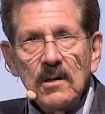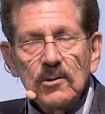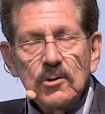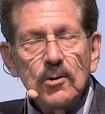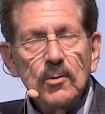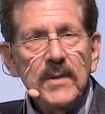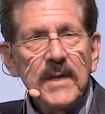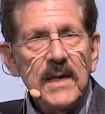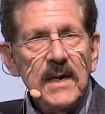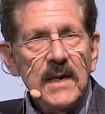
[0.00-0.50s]

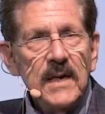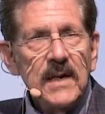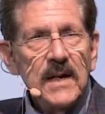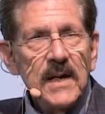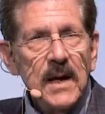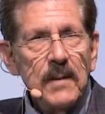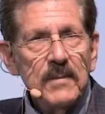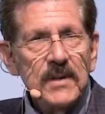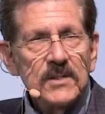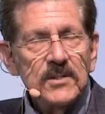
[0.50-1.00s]
to the
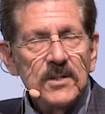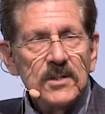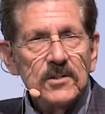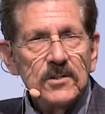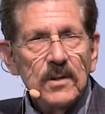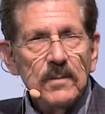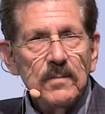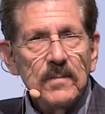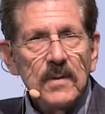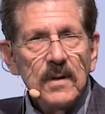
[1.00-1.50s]
economic
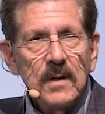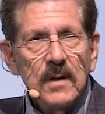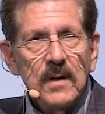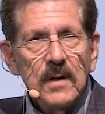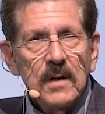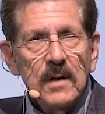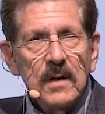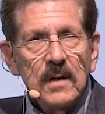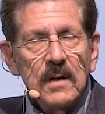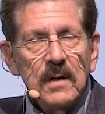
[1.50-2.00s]
system.
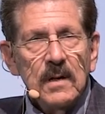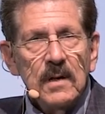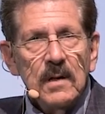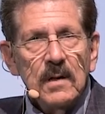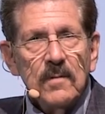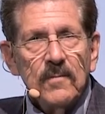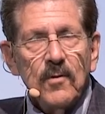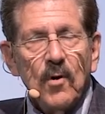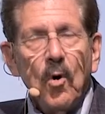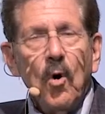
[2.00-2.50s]

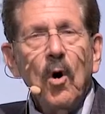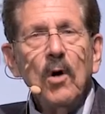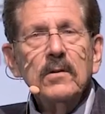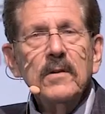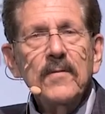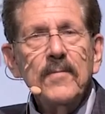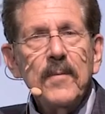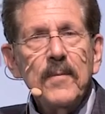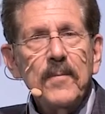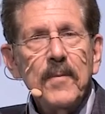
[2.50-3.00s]
For
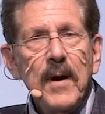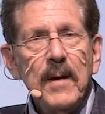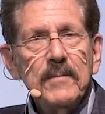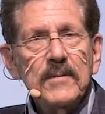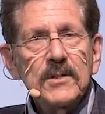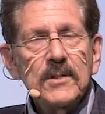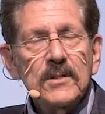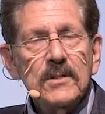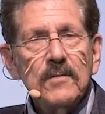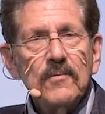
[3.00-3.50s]
all of the
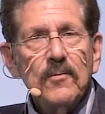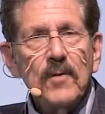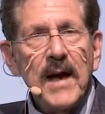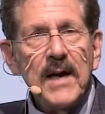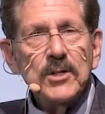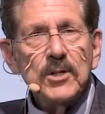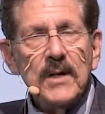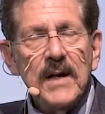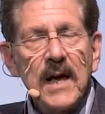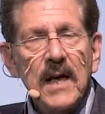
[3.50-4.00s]
promises of
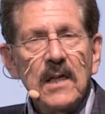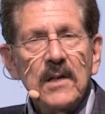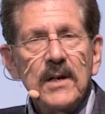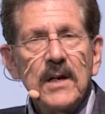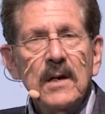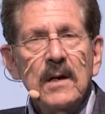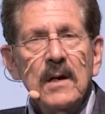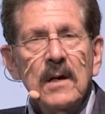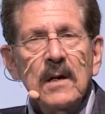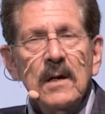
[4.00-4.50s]

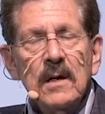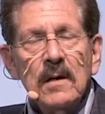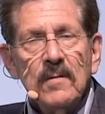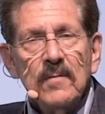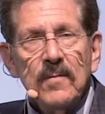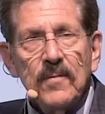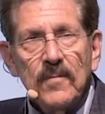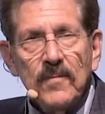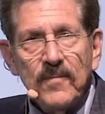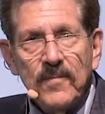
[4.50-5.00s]
rationality,
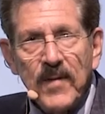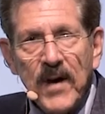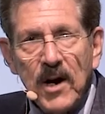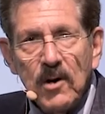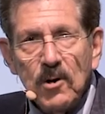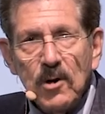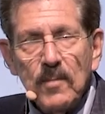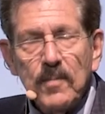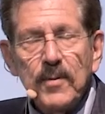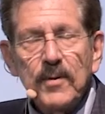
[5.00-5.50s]

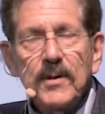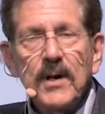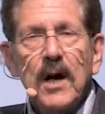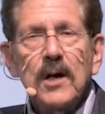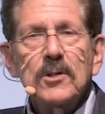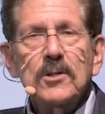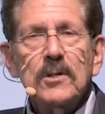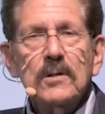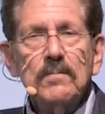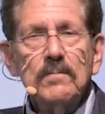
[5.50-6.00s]
fairer
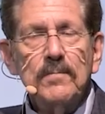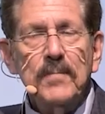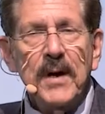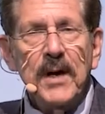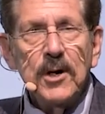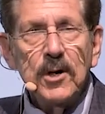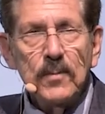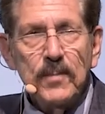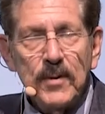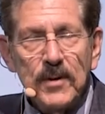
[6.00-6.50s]
production,
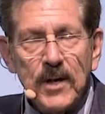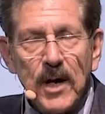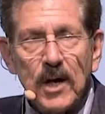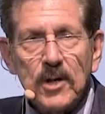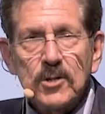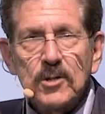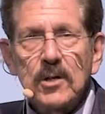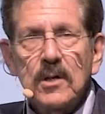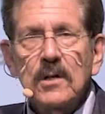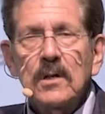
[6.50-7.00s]
better
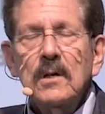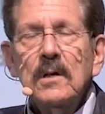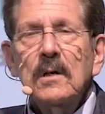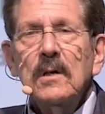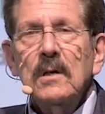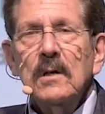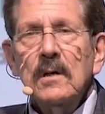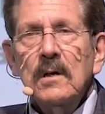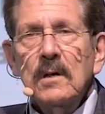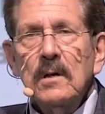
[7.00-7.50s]
production,
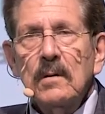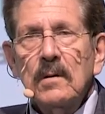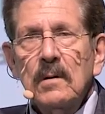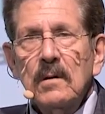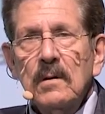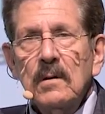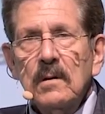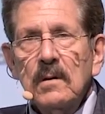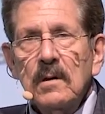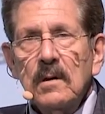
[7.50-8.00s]

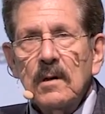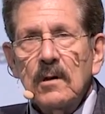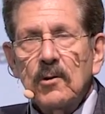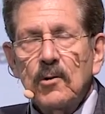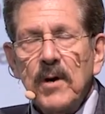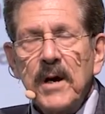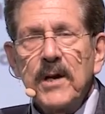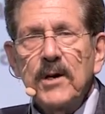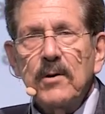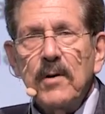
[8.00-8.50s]

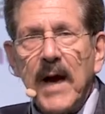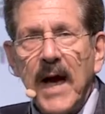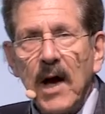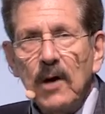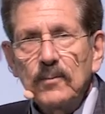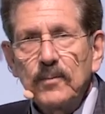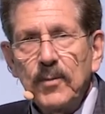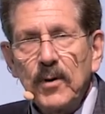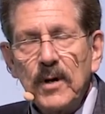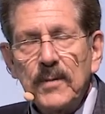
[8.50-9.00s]
greater
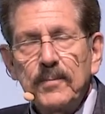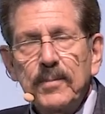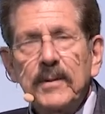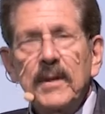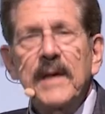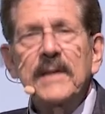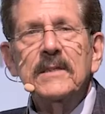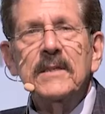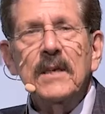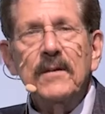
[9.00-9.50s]
output,
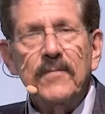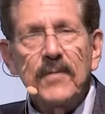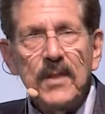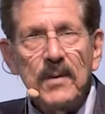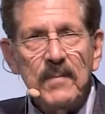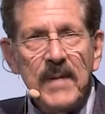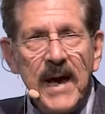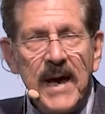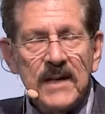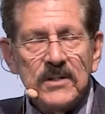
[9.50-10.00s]
plenty for
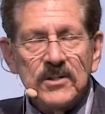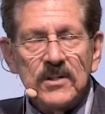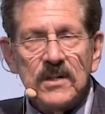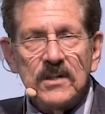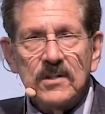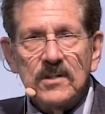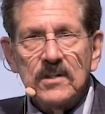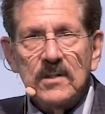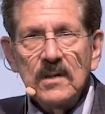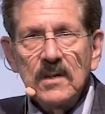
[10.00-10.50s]
the
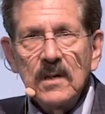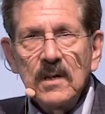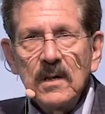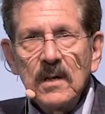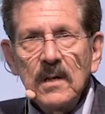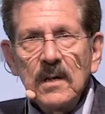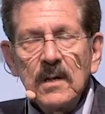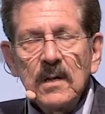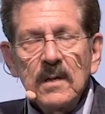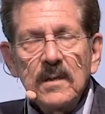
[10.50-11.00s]
masses,
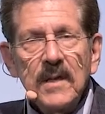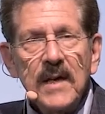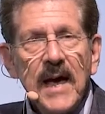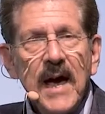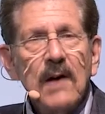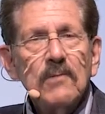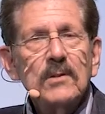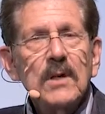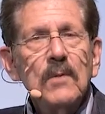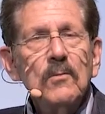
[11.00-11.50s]
the
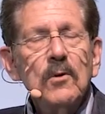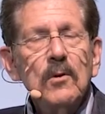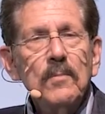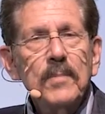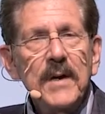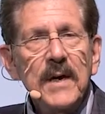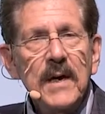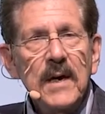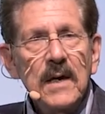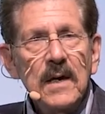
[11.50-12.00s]
outcome will
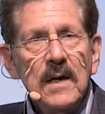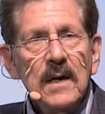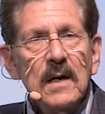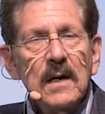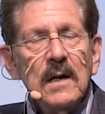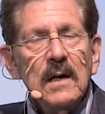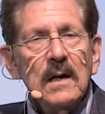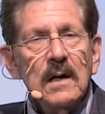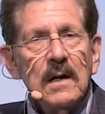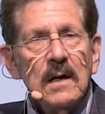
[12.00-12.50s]
be
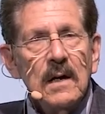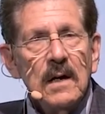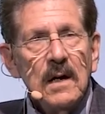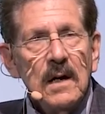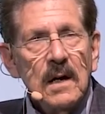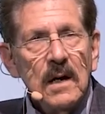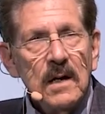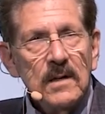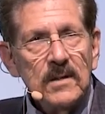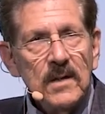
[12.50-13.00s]

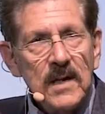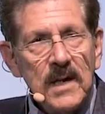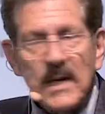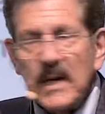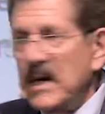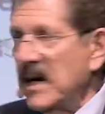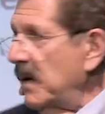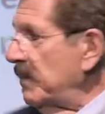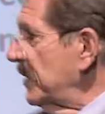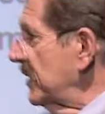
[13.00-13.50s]
an
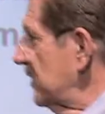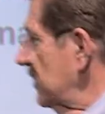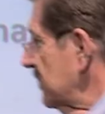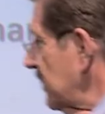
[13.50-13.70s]
economic